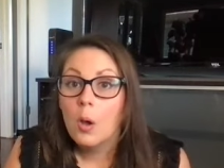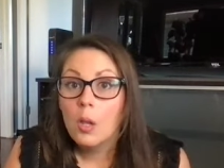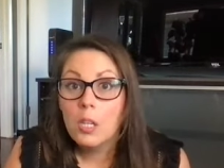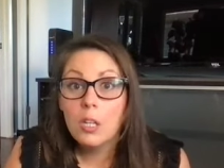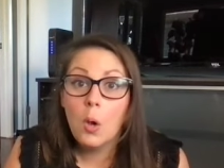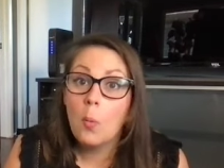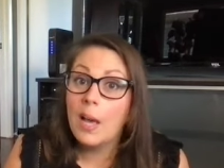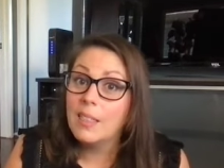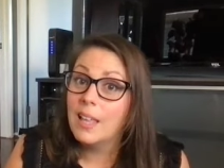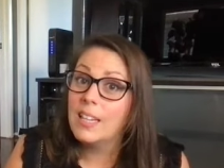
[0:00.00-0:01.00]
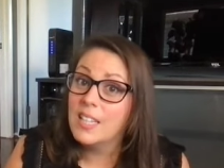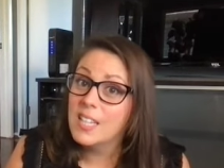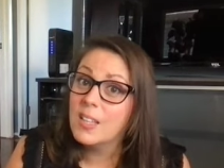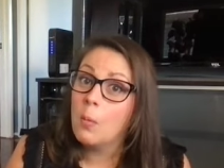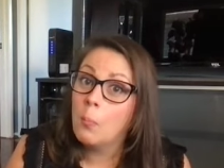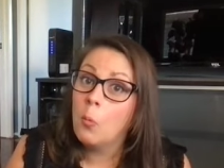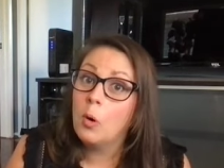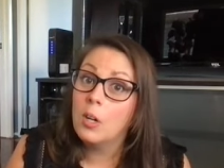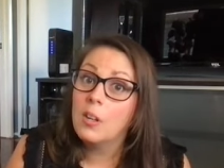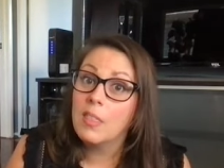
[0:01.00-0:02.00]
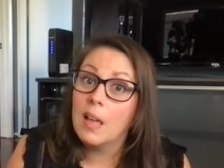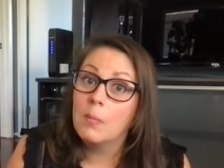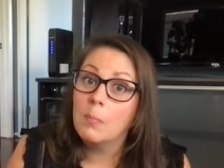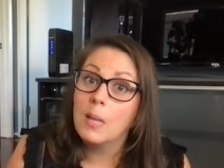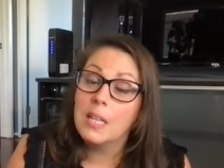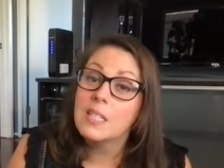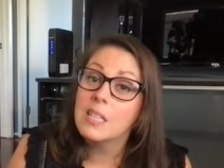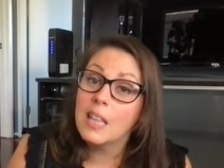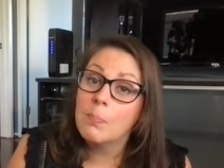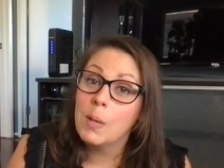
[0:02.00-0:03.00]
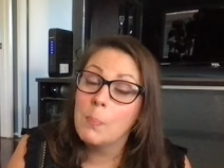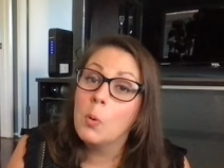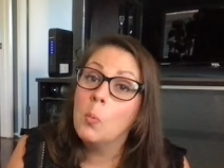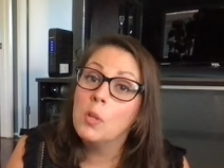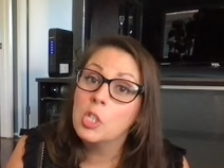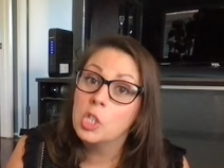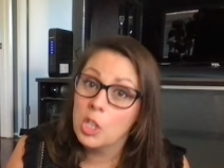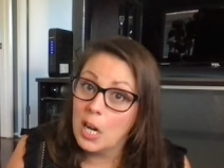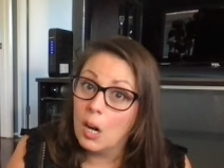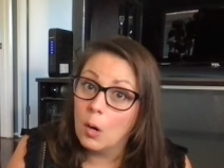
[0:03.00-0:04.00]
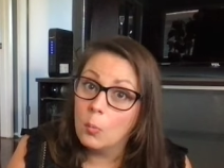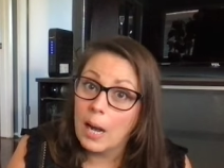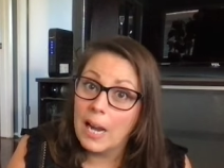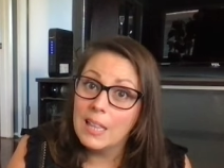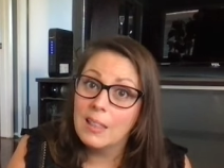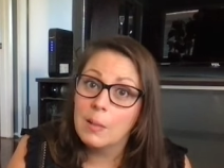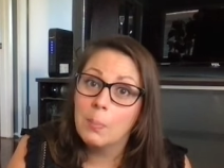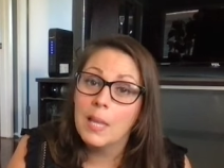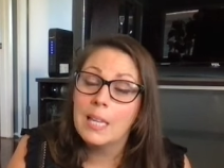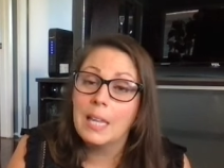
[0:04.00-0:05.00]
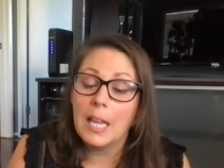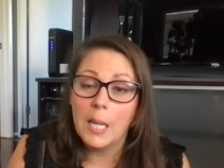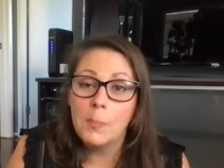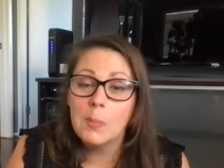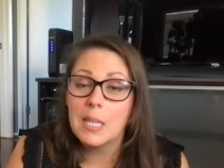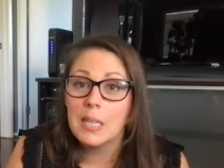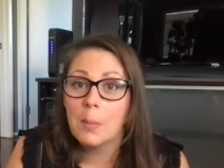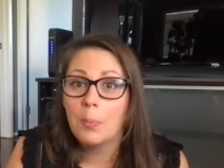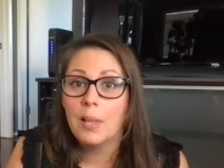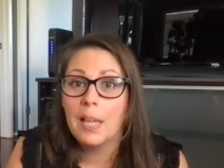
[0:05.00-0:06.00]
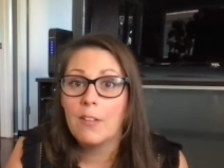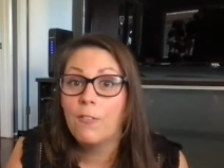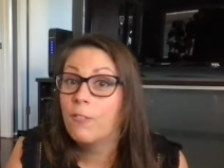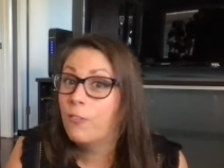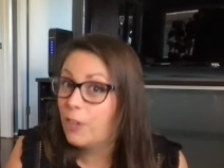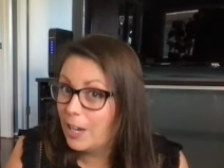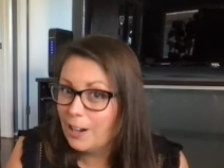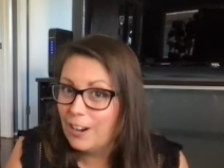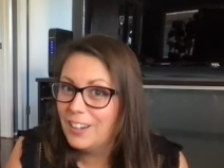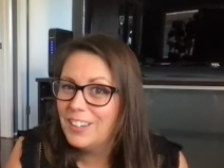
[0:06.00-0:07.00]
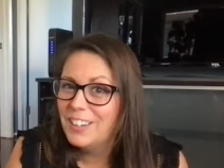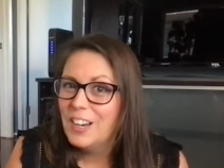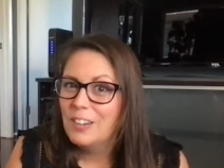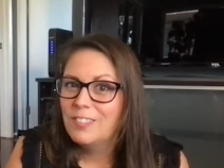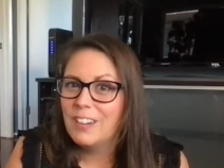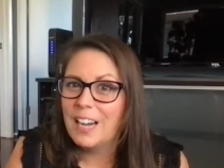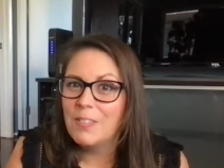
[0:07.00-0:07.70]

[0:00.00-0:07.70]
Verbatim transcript: You know what? That is a word that means that people will share, right? They play games and they play fair, right?